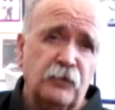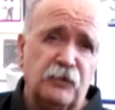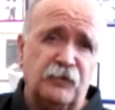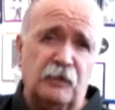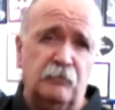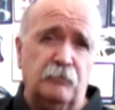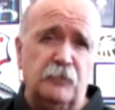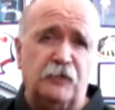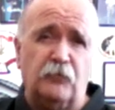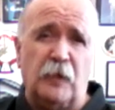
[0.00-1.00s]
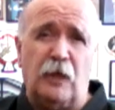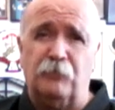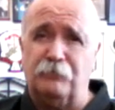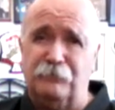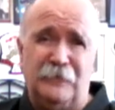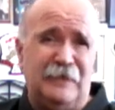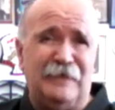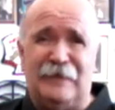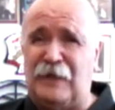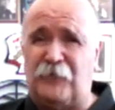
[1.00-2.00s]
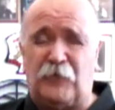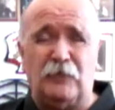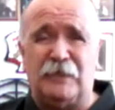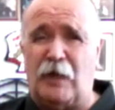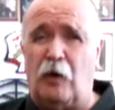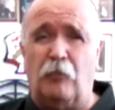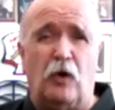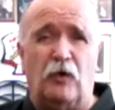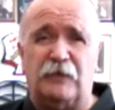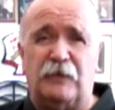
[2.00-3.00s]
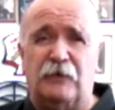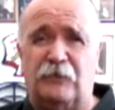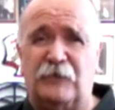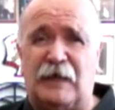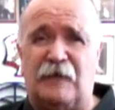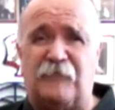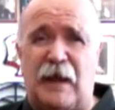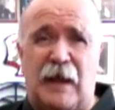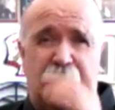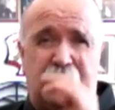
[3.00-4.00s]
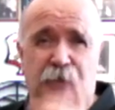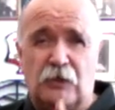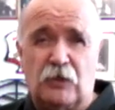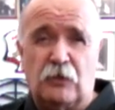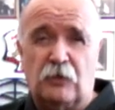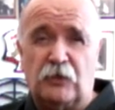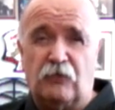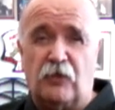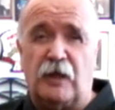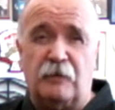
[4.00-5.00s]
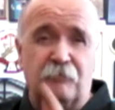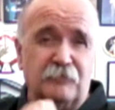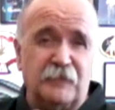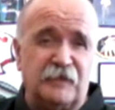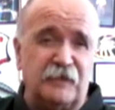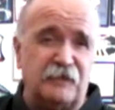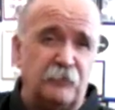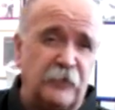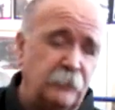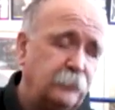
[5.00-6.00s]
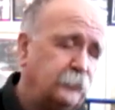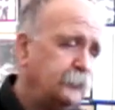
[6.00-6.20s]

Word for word: you say, Mr. Belt, you didn't hit anything with the elbow or the, or the knife hand. You're right. Let's hit something.